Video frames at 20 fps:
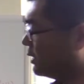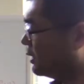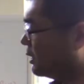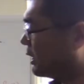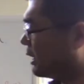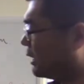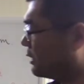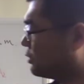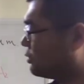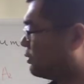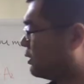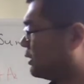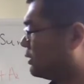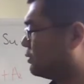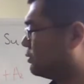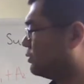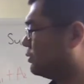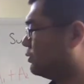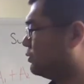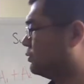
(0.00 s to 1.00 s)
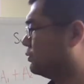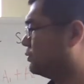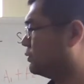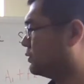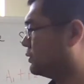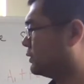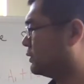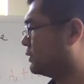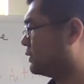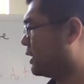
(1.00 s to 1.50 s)
I'm trying to use
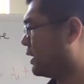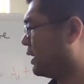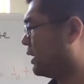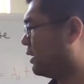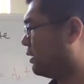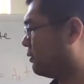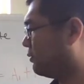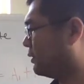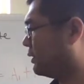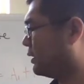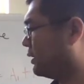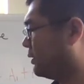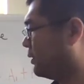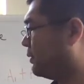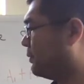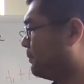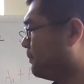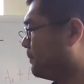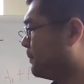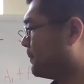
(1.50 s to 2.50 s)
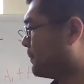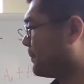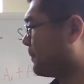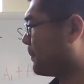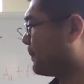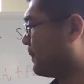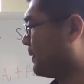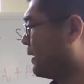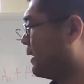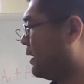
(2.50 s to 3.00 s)
the area
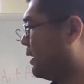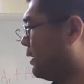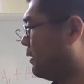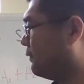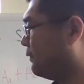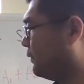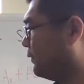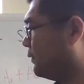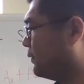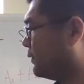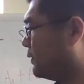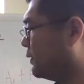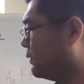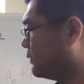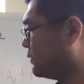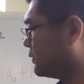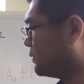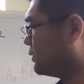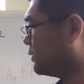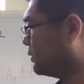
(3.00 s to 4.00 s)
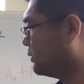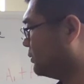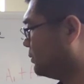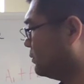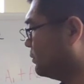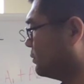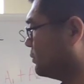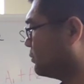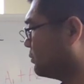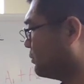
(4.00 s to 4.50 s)
for those two
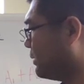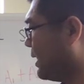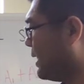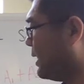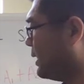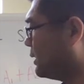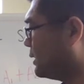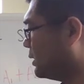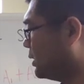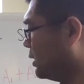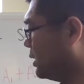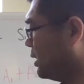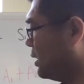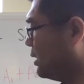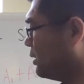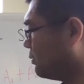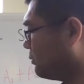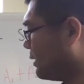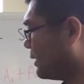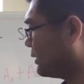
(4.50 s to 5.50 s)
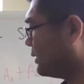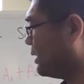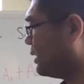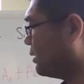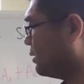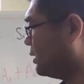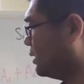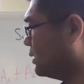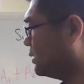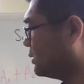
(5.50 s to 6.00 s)
red
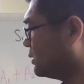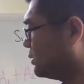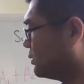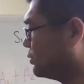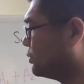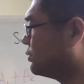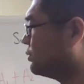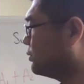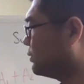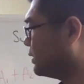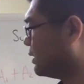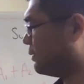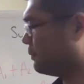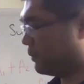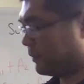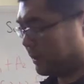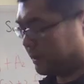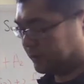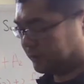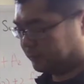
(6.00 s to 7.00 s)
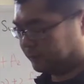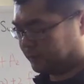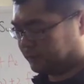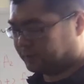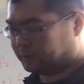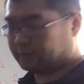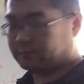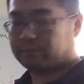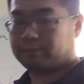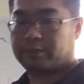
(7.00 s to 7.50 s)
rectangles to do the
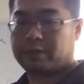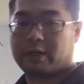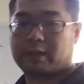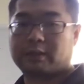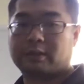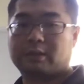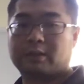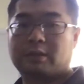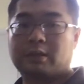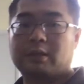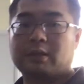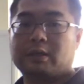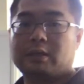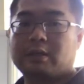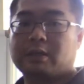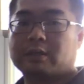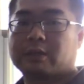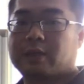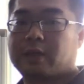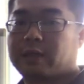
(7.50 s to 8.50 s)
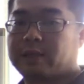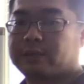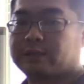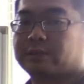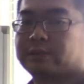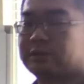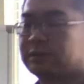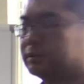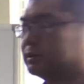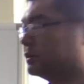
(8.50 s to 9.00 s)
approximation. But guys,
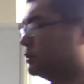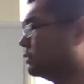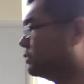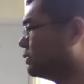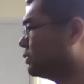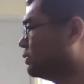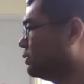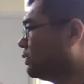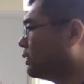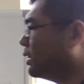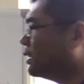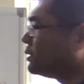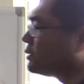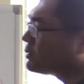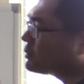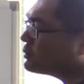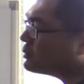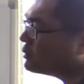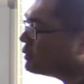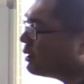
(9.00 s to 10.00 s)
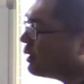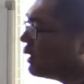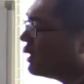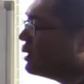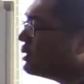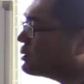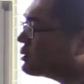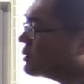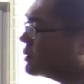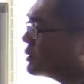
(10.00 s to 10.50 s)
you can
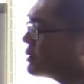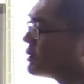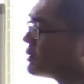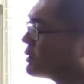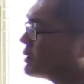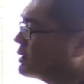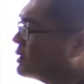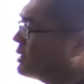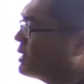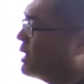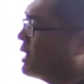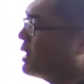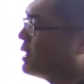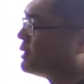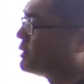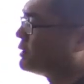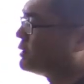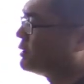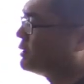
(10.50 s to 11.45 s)
easily see that